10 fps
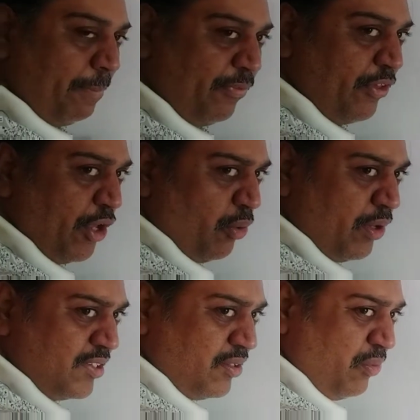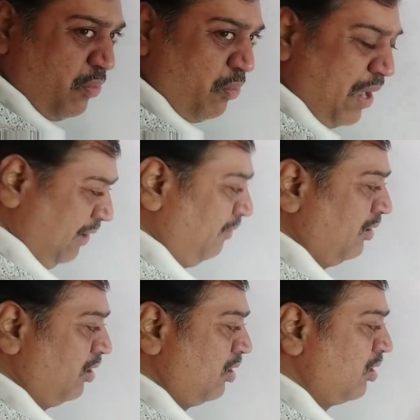0 is 1.
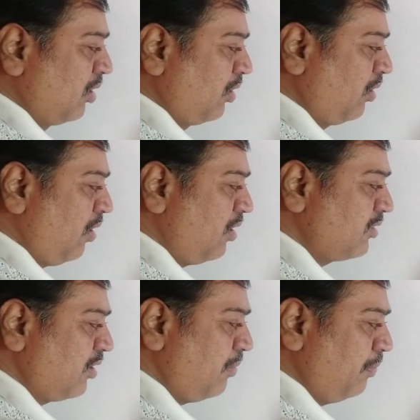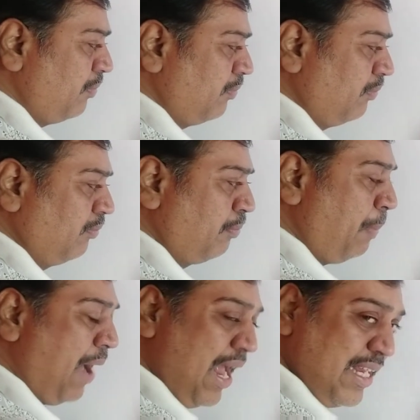Cos of
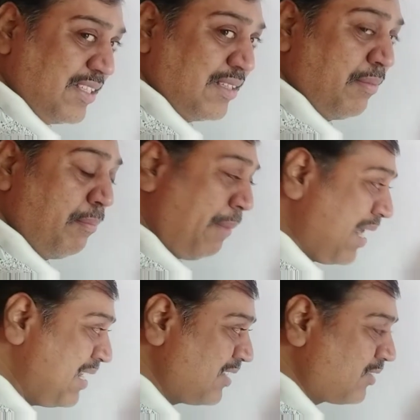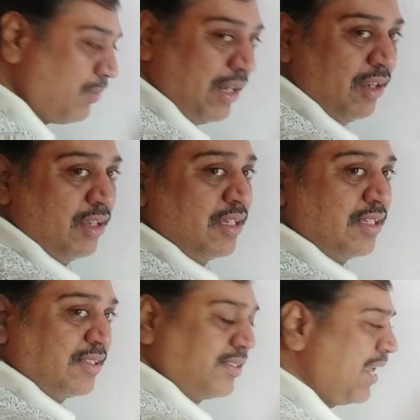pi is minus 1.
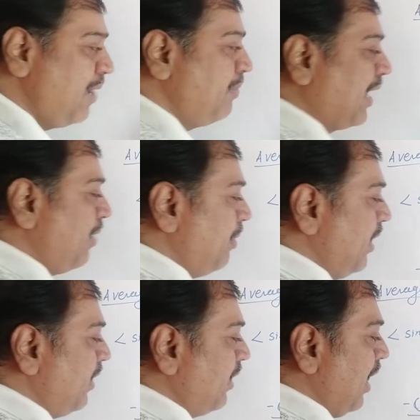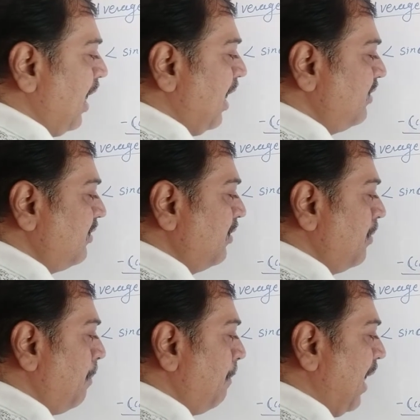Same can be written as
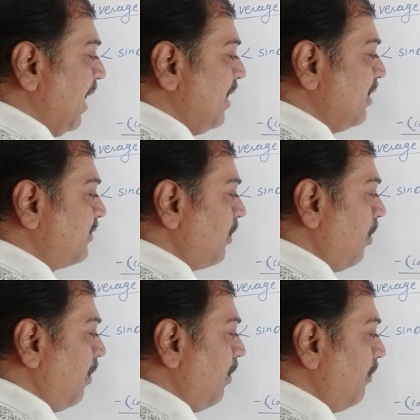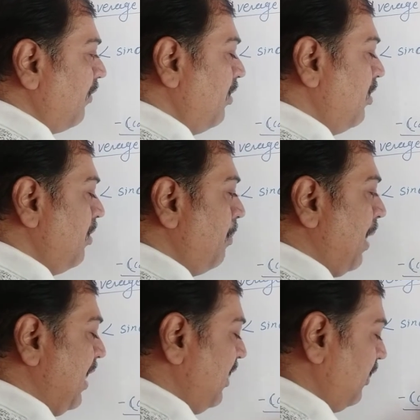minus of
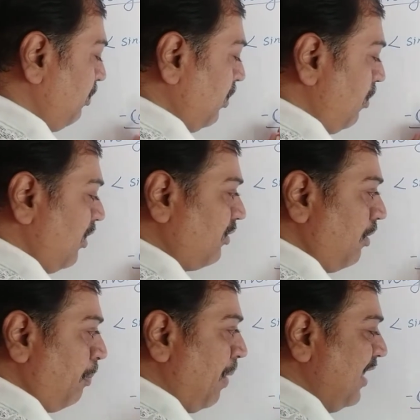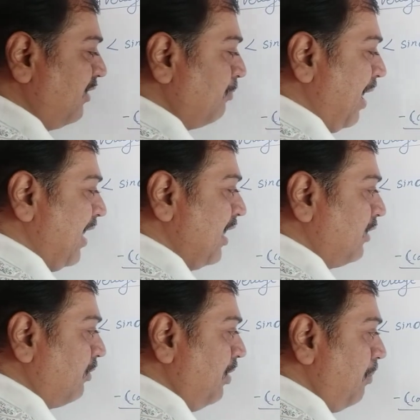minus 1. Cos of pi is minus
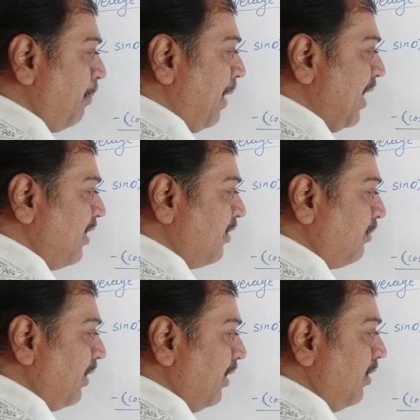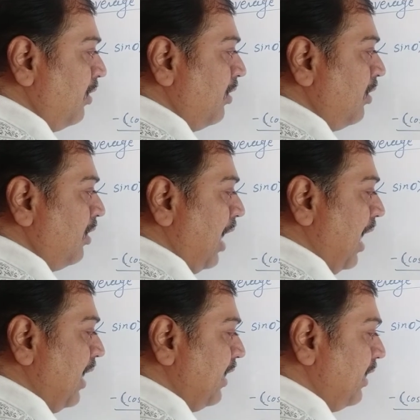1, minus 1.
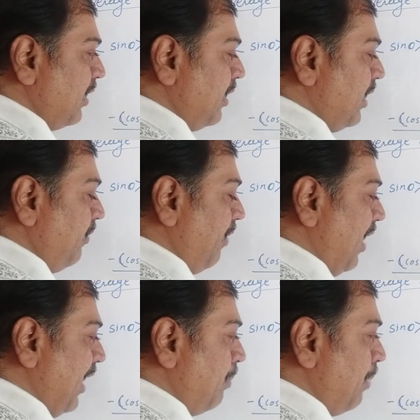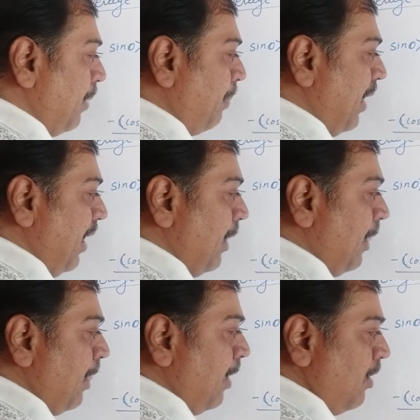And here divide by pi.
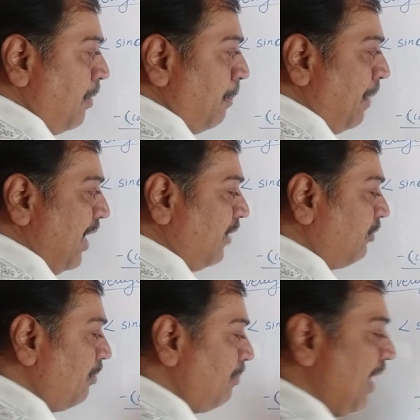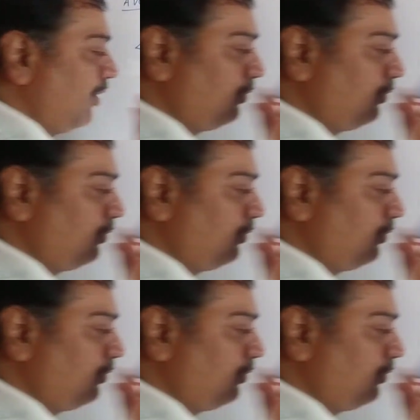Minus 1 is